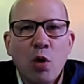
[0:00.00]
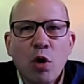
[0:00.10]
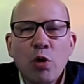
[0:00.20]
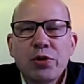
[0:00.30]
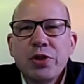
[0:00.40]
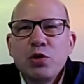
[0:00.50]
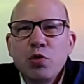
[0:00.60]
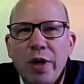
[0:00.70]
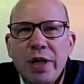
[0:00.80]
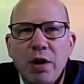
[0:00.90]
We're hosting
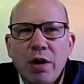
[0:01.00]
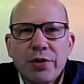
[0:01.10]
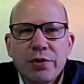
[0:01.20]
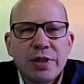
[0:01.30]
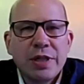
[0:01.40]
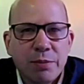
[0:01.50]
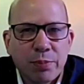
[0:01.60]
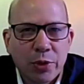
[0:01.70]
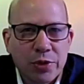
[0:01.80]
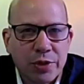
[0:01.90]
20 authors
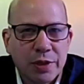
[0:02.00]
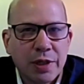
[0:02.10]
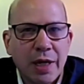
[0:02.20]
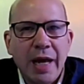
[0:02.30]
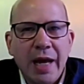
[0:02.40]
in person